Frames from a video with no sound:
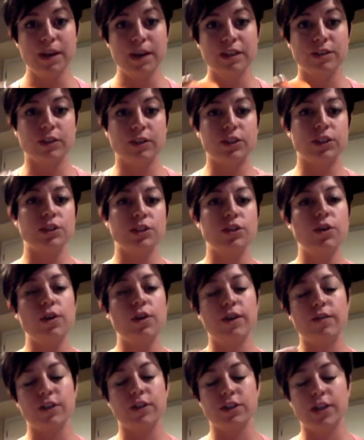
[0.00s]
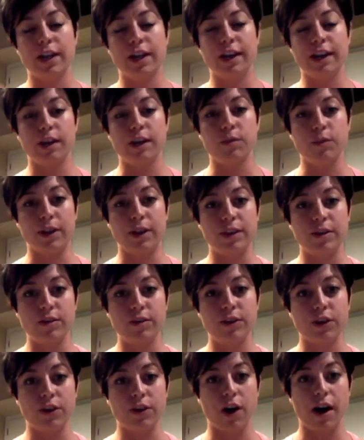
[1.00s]
So it's just so if you're taking it with you,
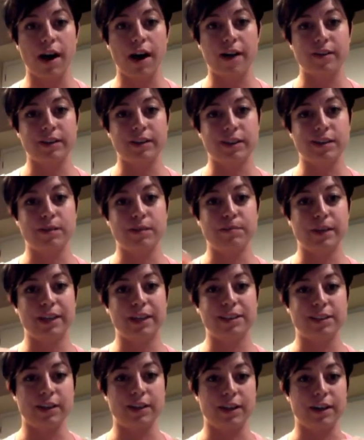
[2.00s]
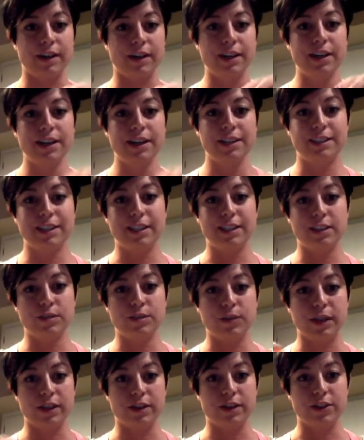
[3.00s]
you're not having to mix your seeds
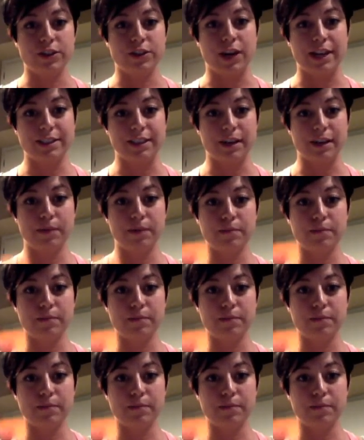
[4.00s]
with your dressing,